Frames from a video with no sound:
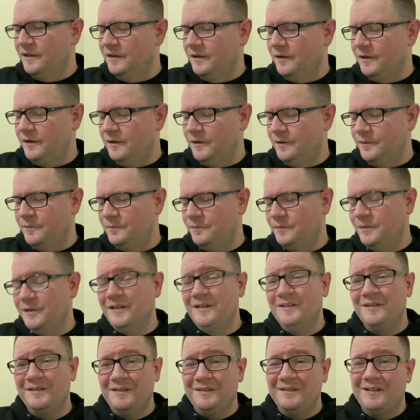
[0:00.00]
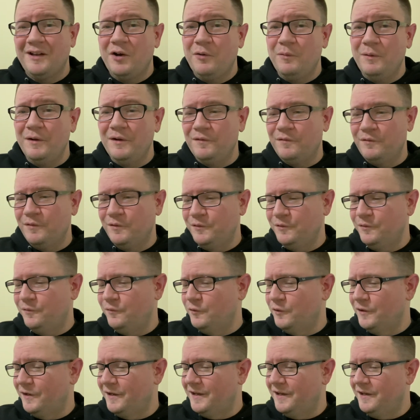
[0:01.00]
Um, but I'll wait for the
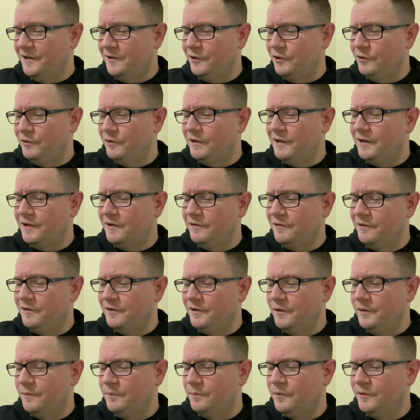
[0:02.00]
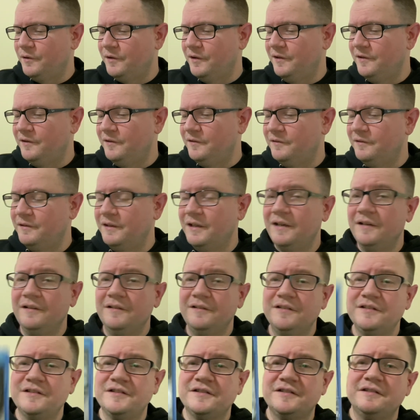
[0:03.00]
4K to go down to upgrade. That
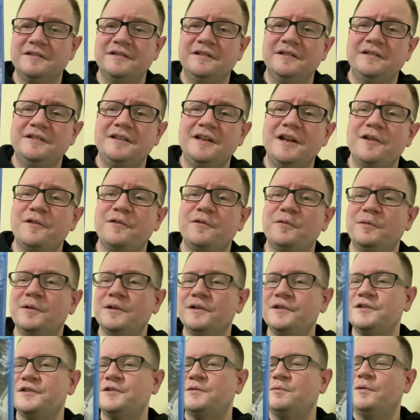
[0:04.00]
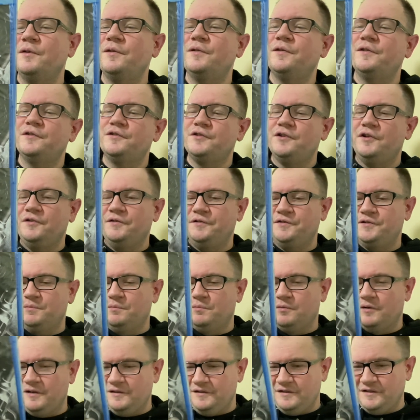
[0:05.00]
is Death Wish with Charles
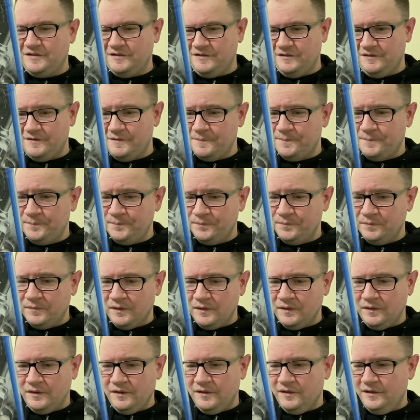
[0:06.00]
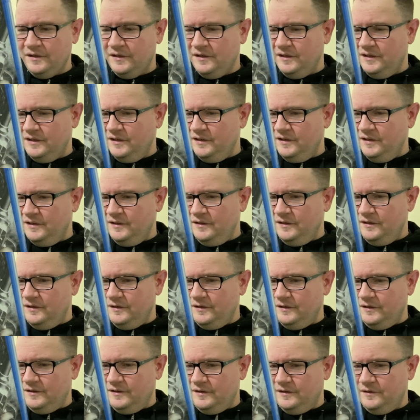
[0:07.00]
Bronson
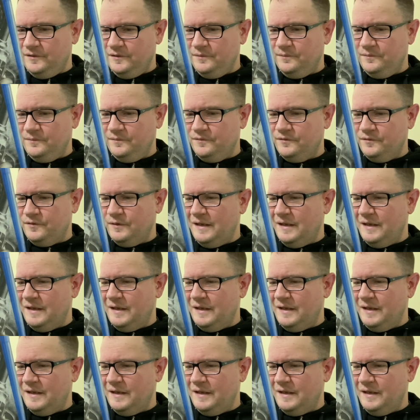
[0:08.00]
um, from